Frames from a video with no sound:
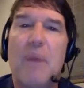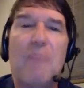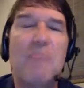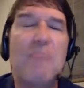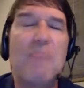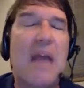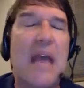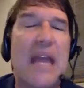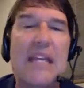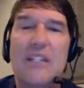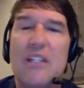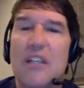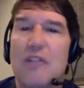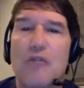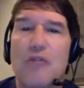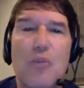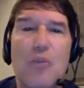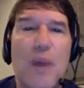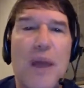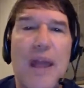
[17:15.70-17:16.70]
a
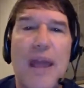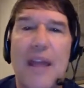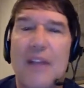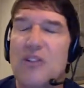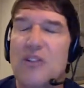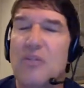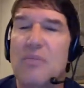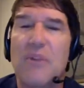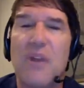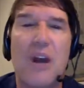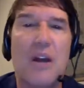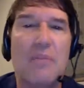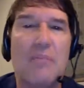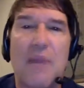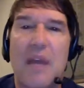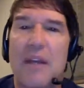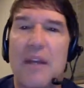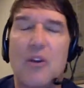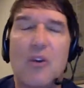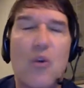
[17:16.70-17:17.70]
amazing group of
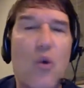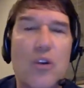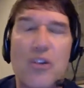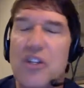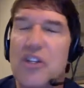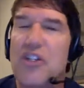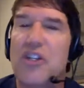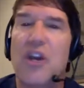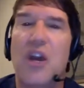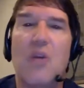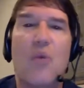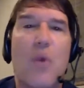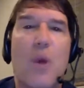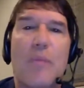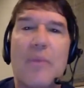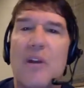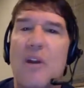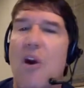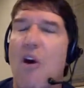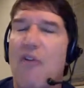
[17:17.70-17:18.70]
handsome young men and
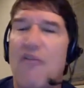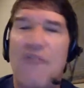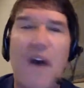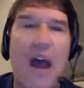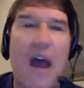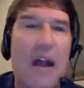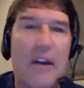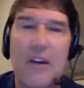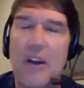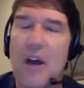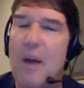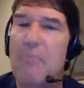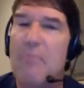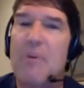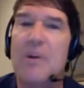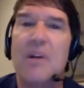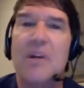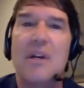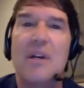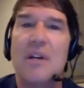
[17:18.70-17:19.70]
gorgeous young women, all
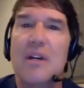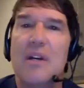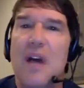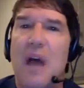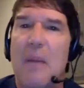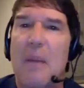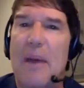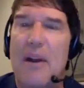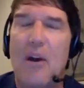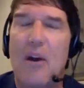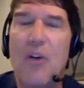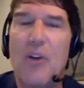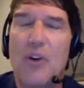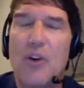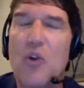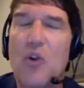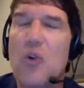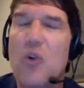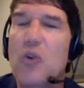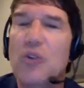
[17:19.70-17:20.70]
fired up mm-hmm.
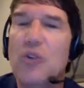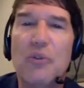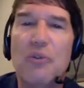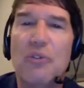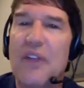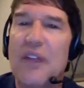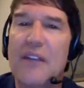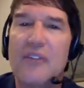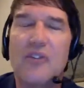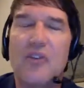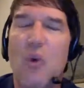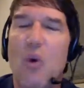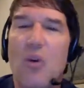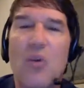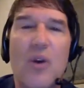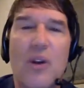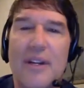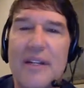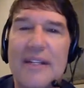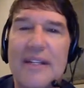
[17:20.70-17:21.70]
about all the cool new
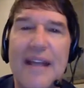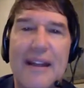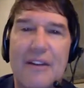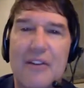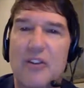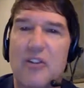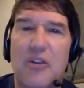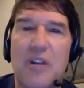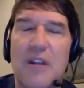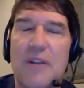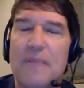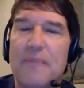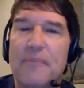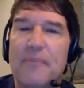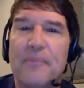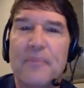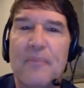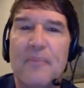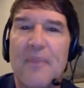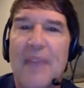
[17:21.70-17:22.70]
things going on in
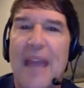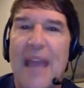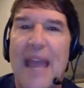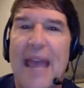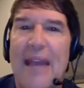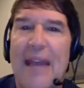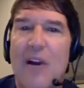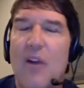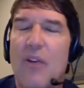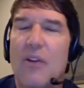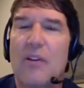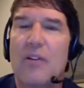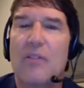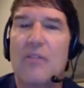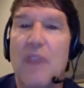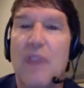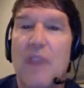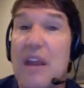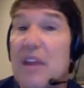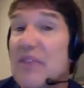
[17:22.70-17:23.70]
dentistry
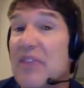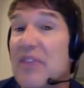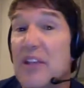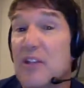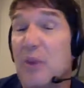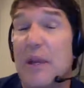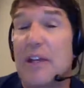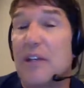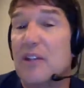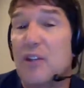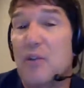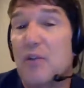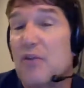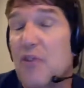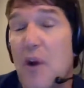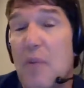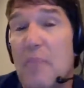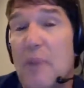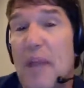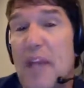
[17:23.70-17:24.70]
and all the great things we
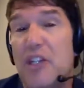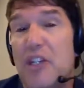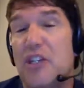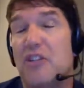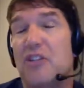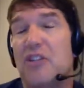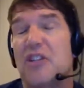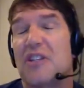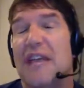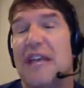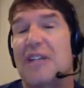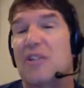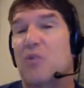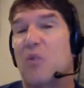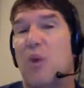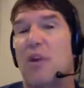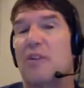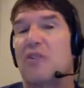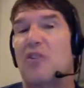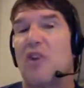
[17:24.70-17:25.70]
can do for our patients
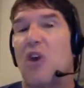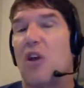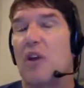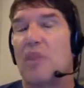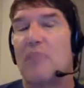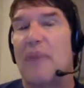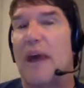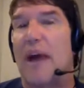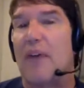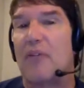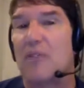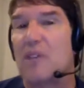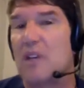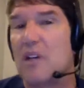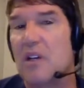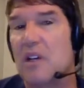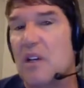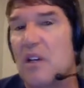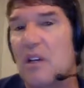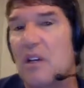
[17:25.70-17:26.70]
because that's what it's all
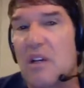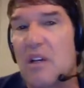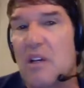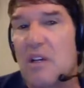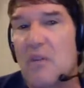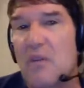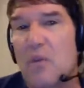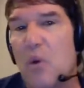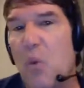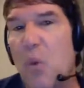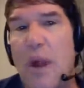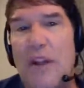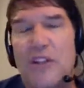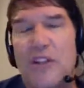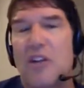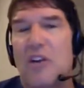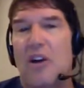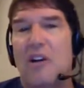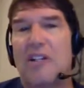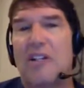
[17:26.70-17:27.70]
about. Yeah.
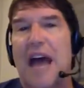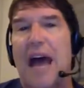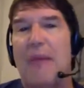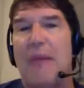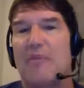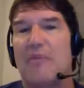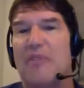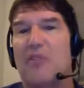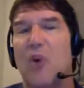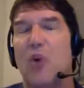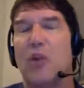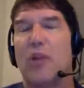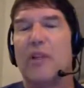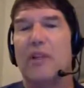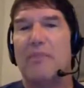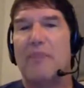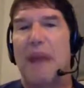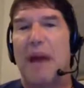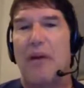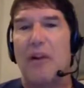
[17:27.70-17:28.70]
We're wasting our time
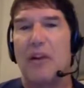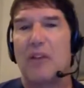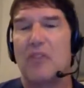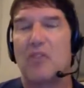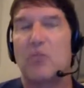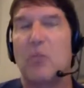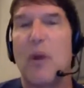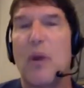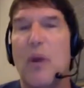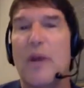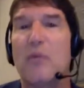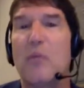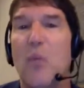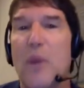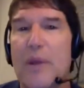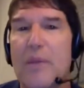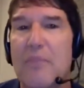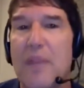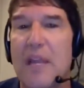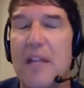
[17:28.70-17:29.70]
if it's only about
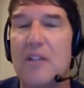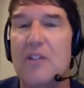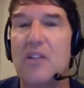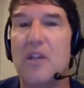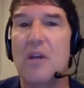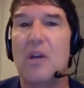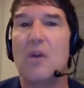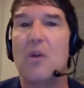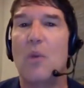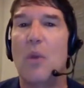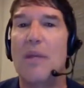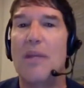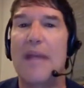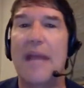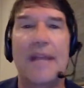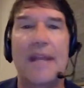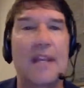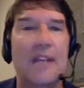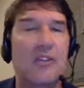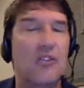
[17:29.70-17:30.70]
us. Win win means
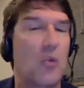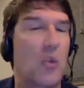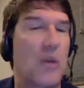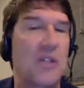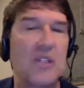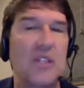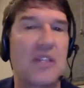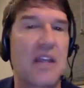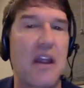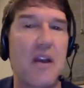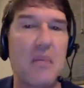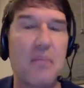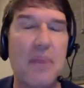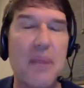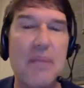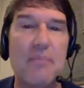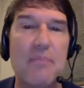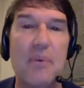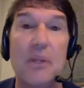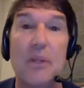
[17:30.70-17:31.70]
we take
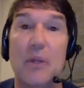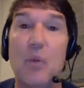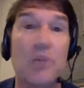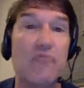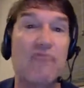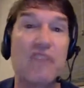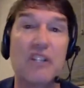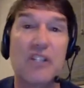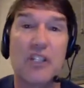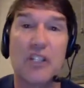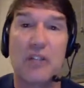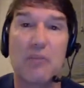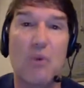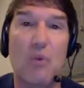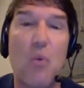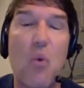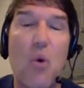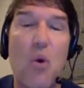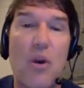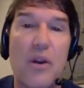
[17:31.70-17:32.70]
exquisite care of people and we're
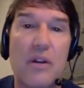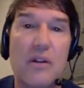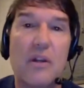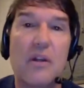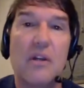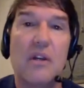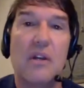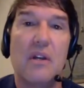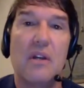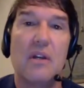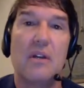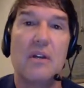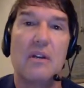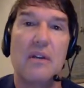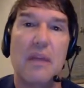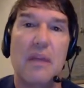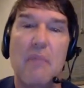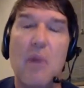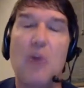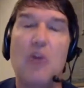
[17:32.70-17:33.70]
richly rewarded
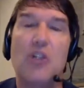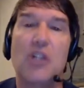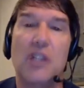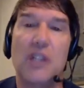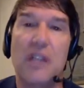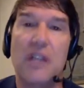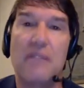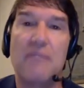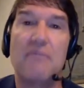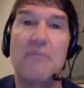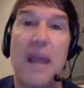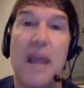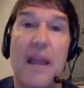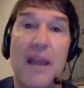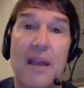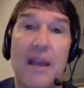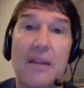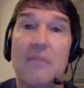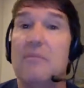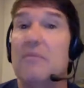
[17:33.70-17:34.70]

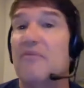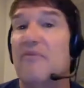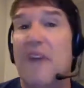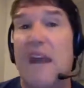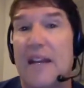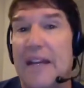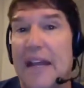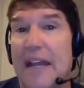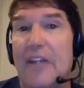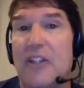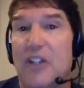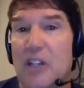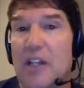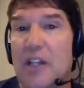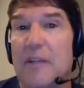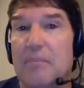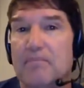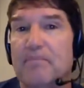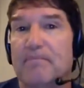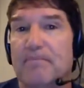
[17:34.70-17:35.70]
emotionally and
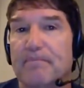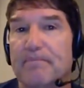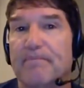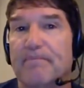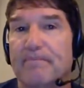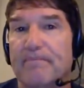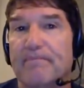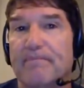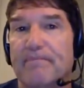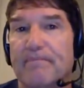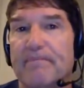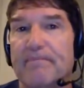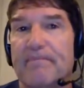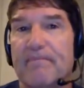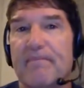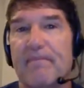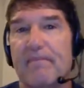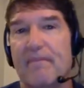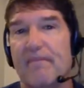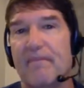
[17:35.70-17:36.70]
financially.
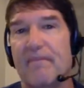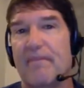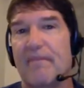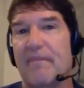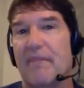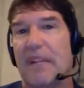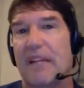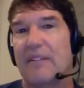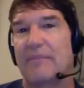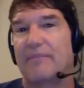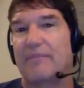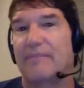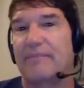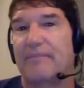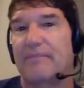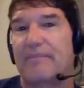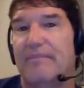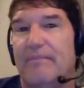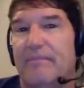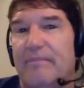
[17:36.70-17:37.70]
Amen, brother.
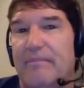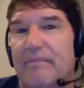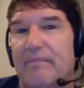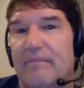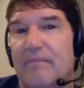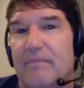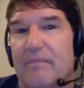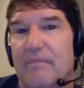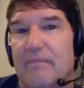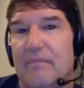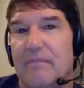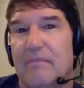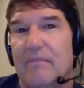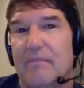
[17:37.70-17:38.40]
Amen. And today we're going to be